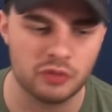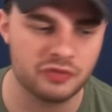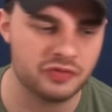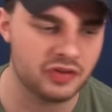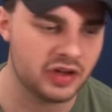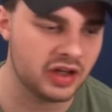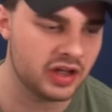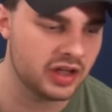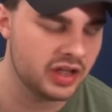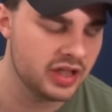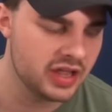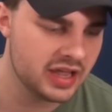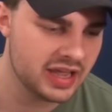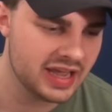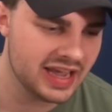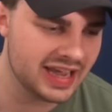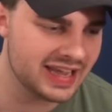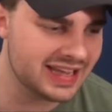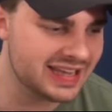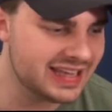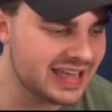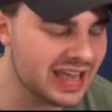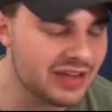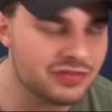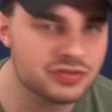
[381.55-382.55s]
For
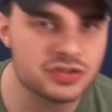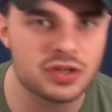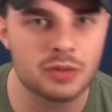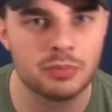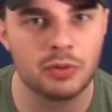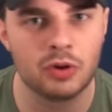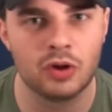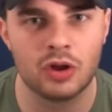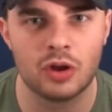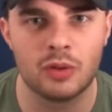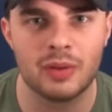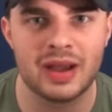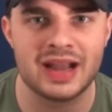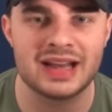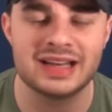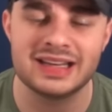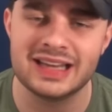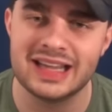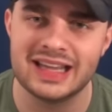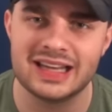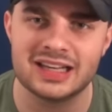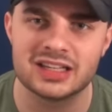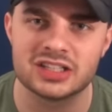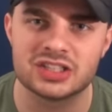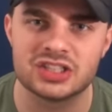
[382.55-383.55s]
he gives the ball away in
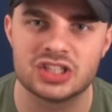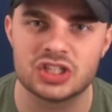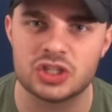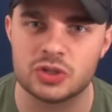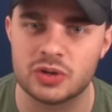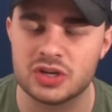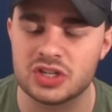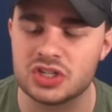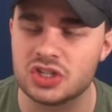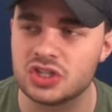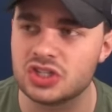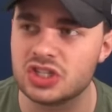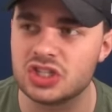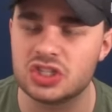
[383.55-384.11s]
needless situations.